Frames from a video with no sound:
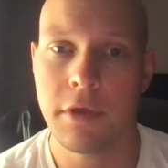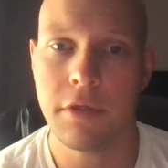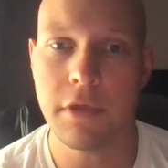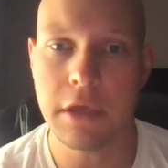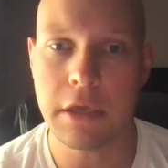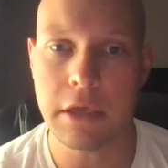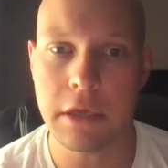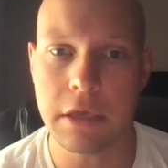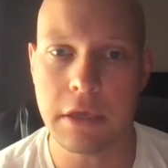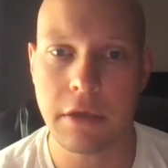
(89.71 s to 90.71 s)

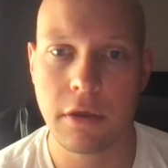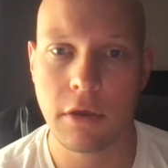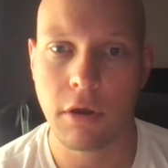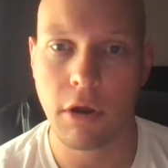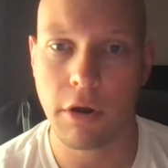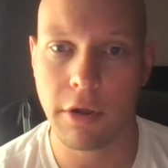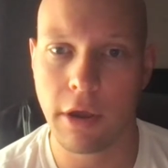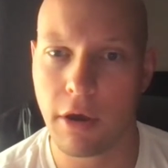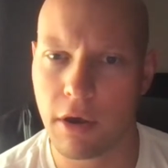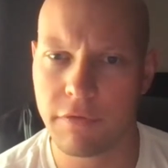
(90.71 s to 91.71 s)
the
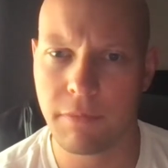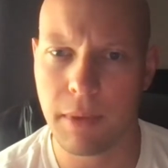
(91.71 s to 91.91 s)
COUC500